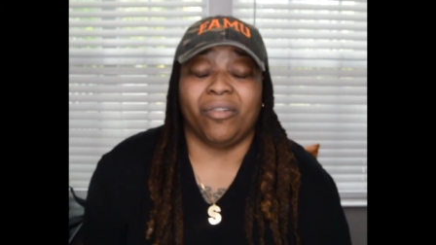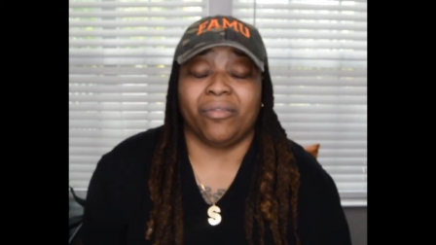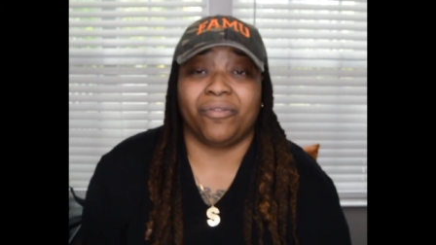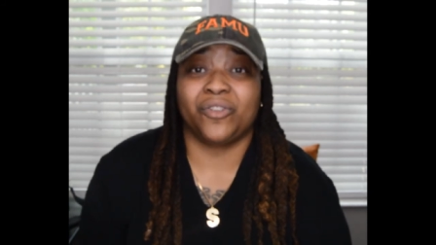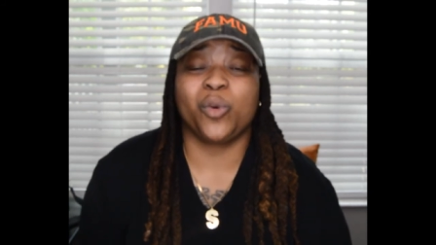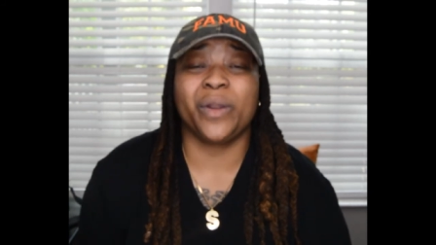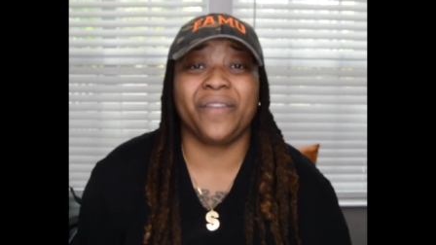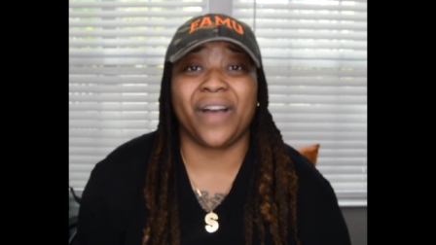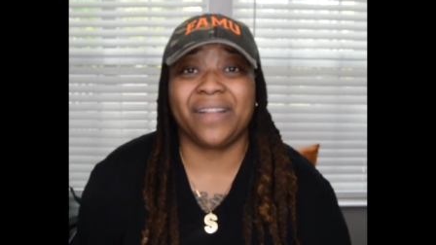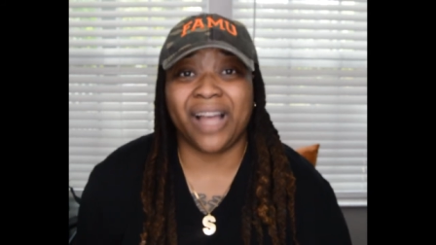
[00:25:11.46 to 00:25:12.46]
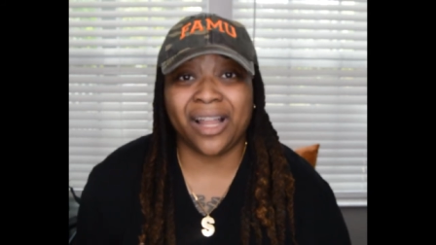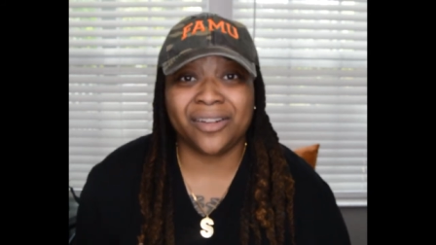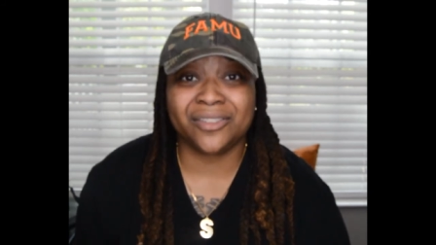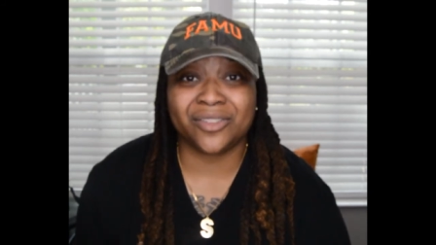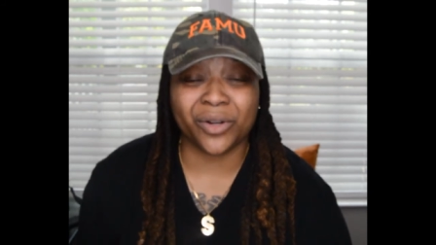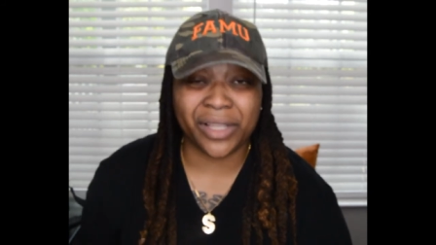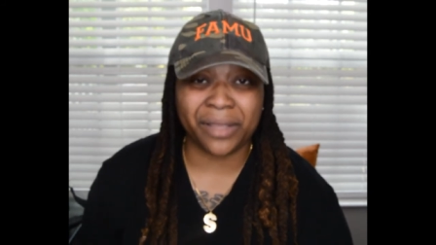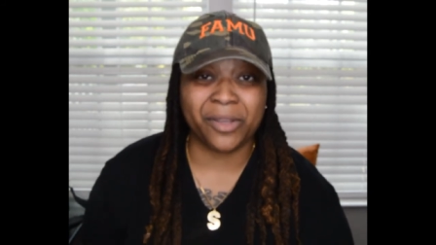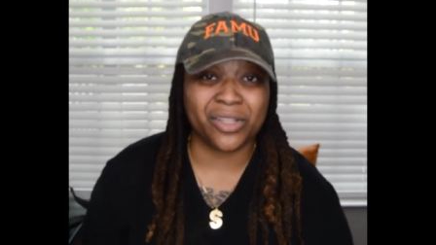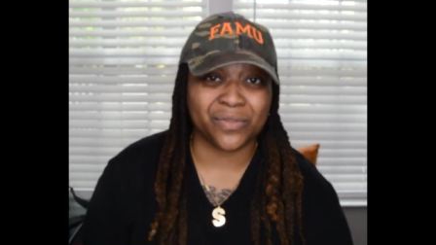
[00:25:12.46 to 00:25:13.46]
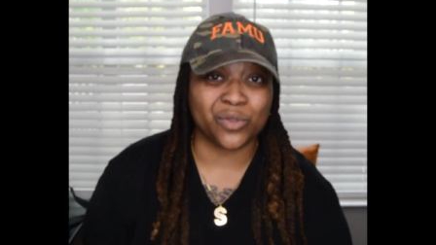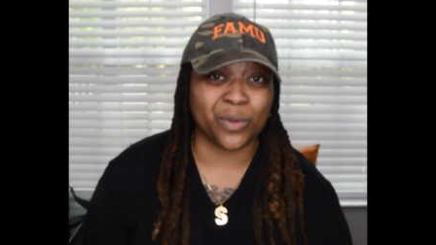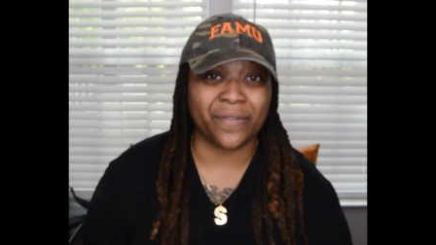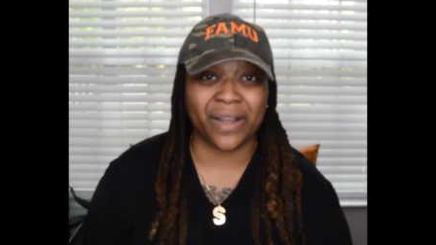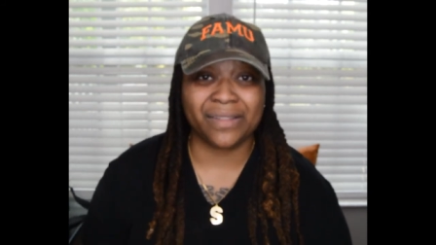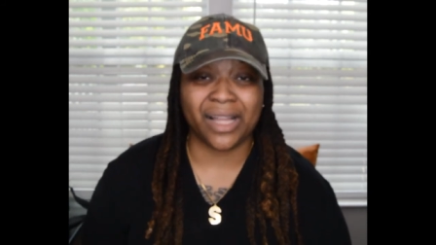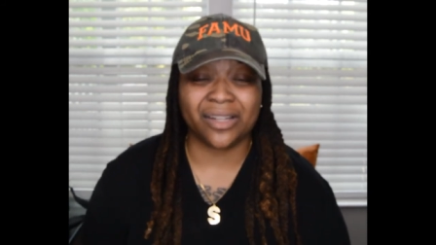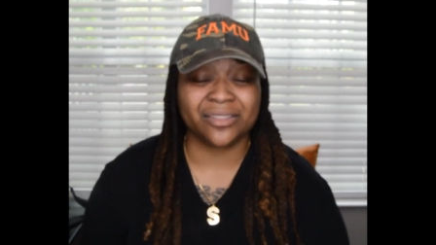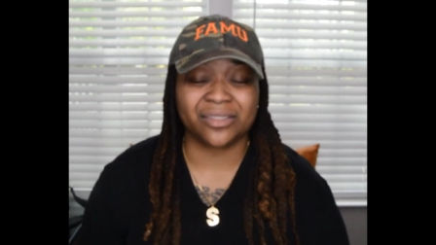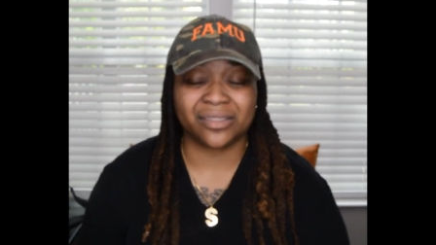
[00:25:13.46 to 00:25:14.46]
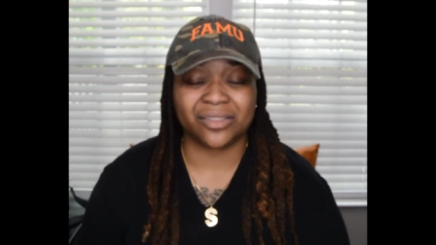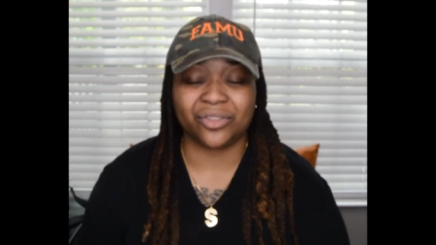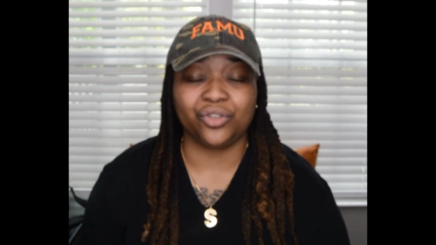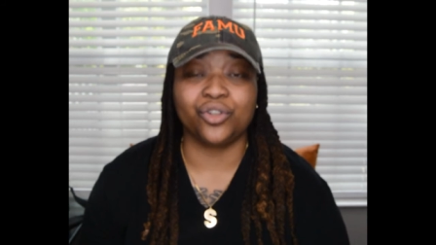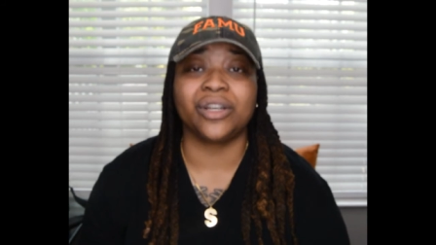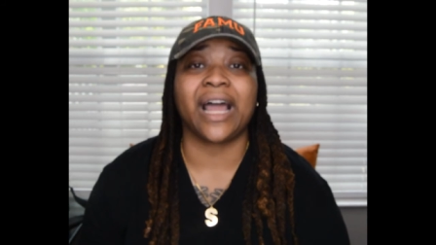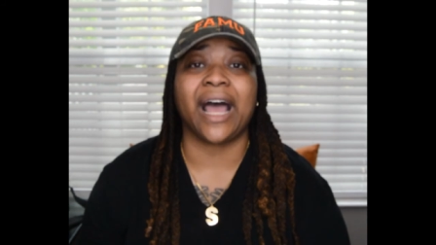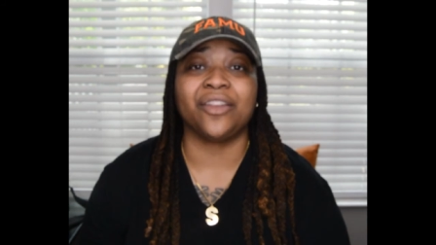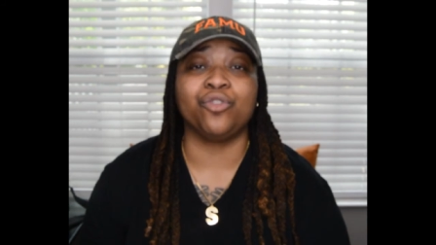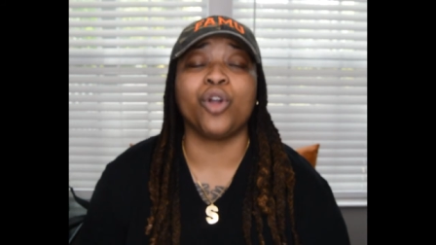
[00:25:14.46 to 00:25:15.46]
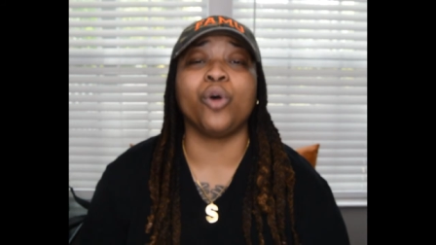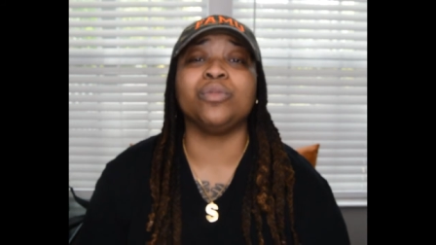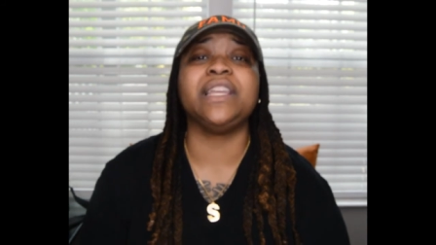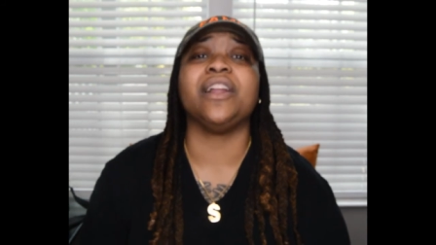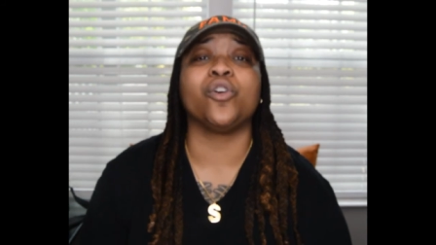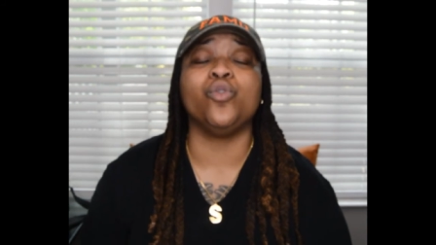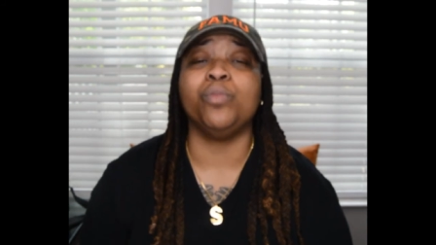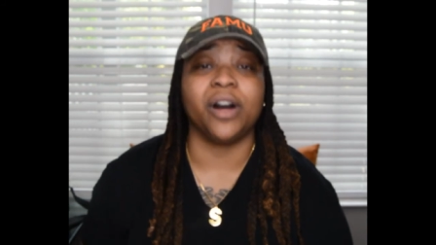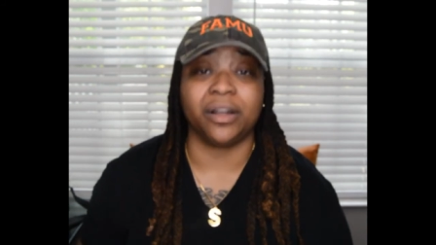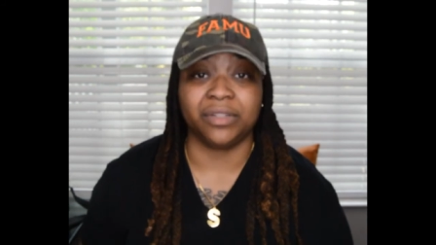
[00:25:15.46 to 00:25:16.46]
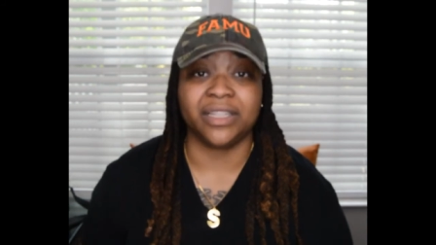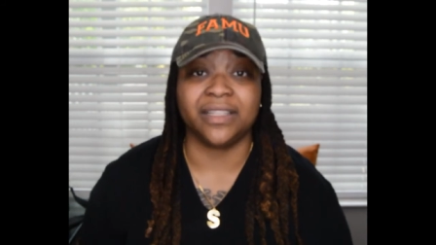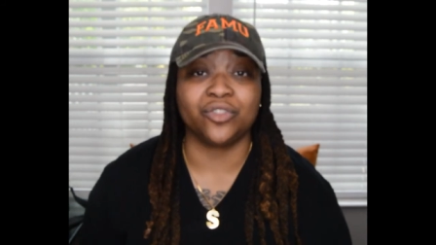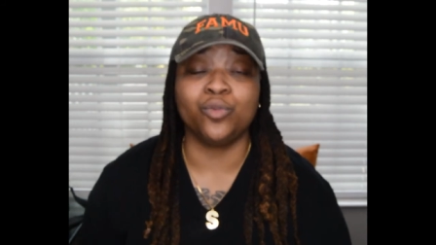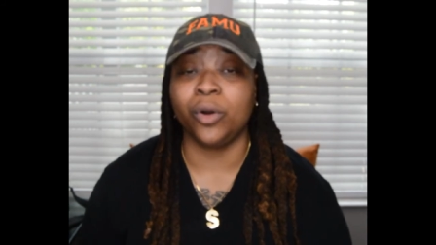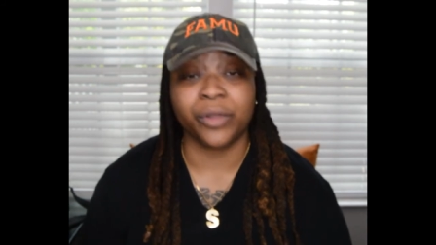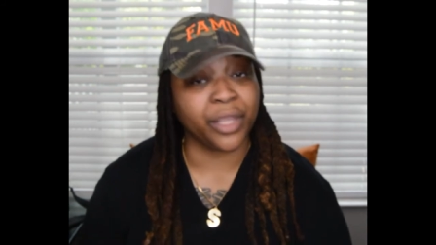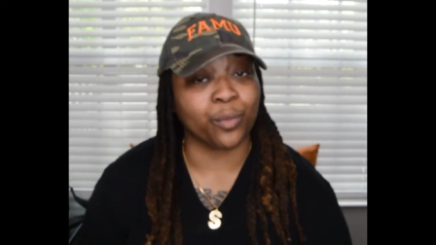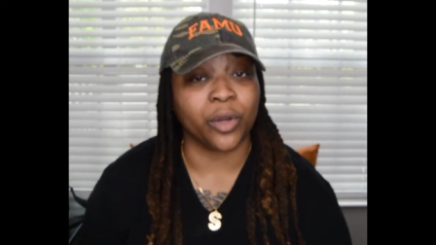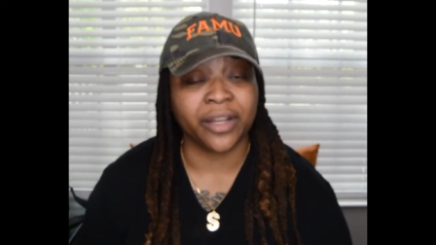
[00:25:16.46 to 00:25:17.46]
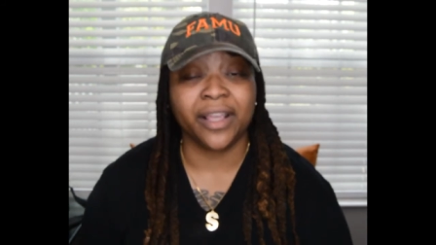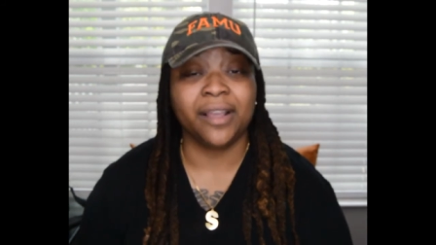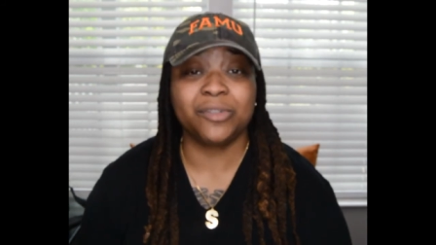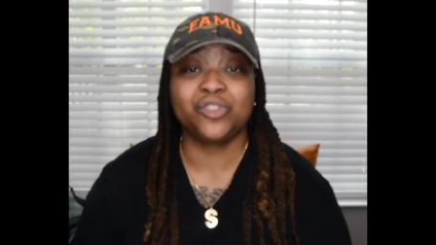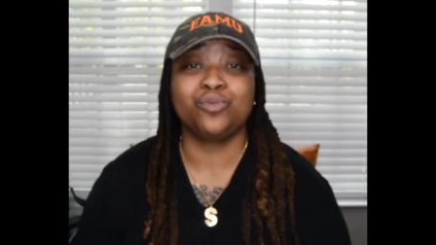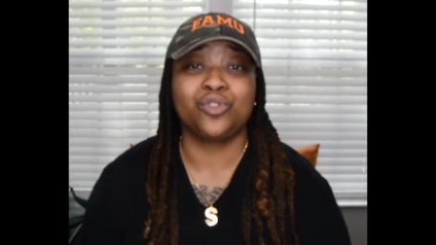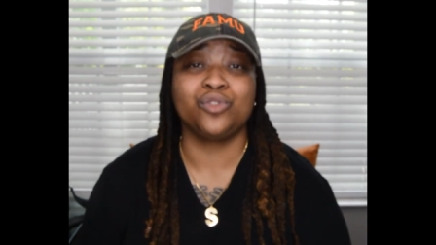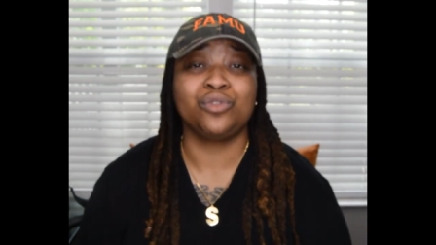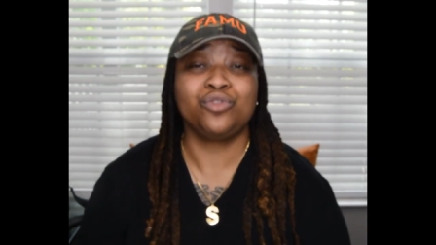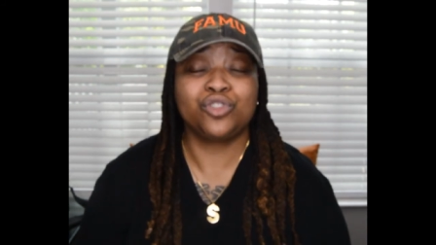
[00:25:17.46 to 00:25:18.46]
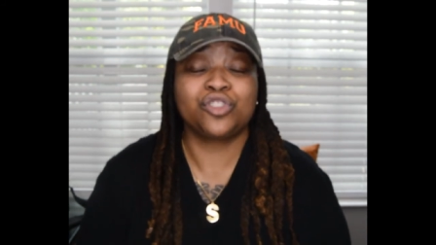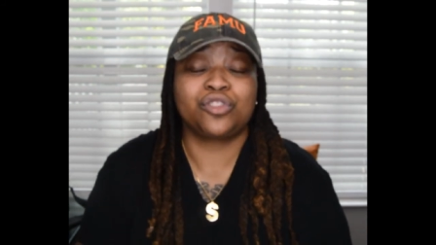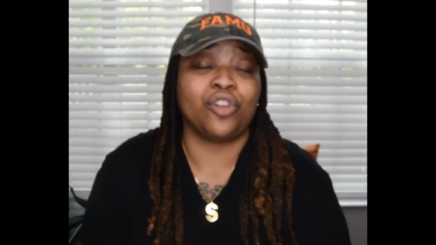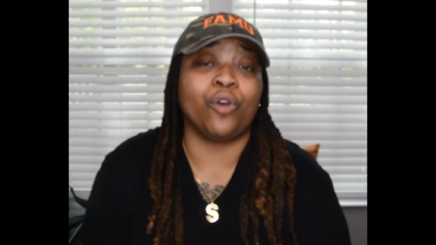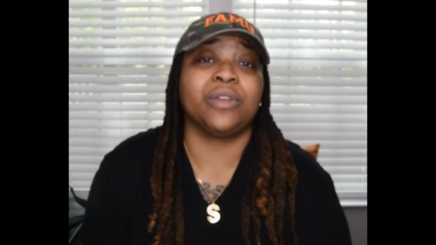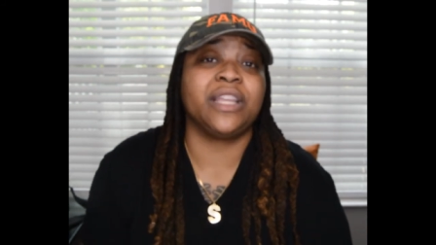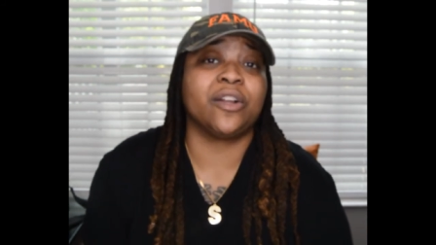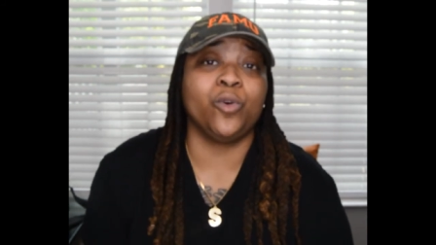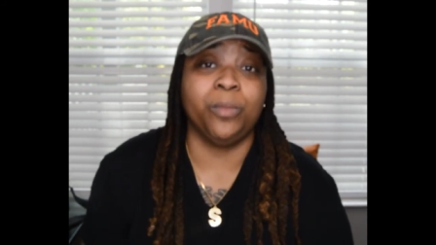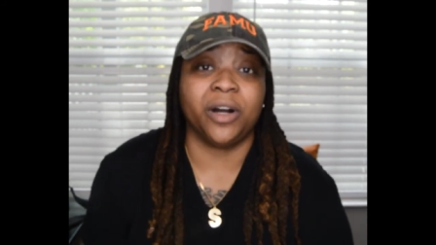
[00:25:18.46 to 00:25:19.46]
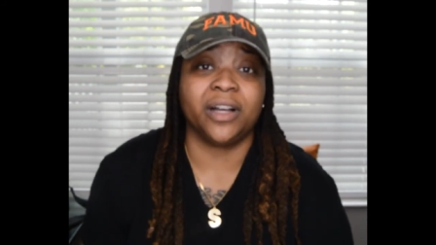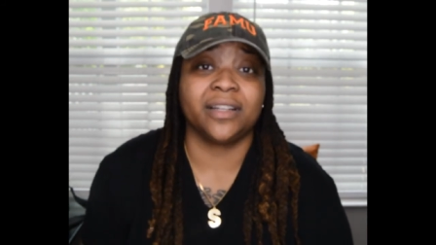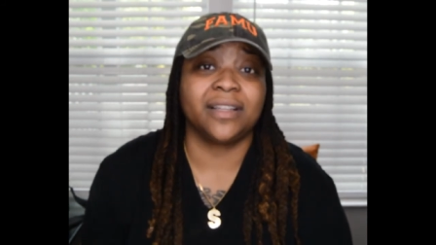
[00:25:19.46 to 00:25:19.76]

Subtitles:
for $25, 30 mls for $25. You don't need a coupon with this. You won't get one, but you just don't need a coupon.